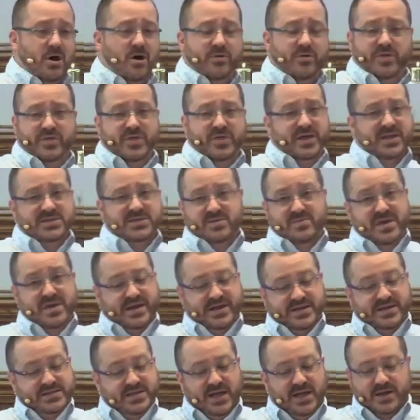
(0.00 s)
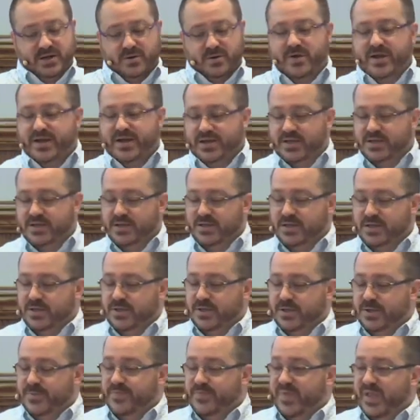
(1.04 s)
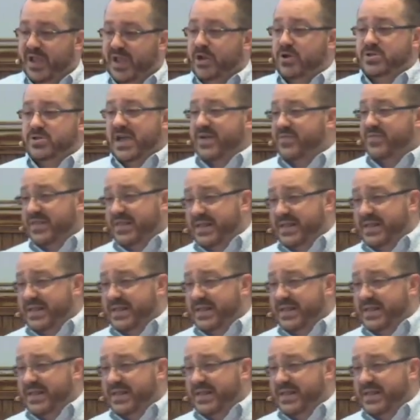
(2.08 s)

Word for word: things that make us not great. He knows everything that's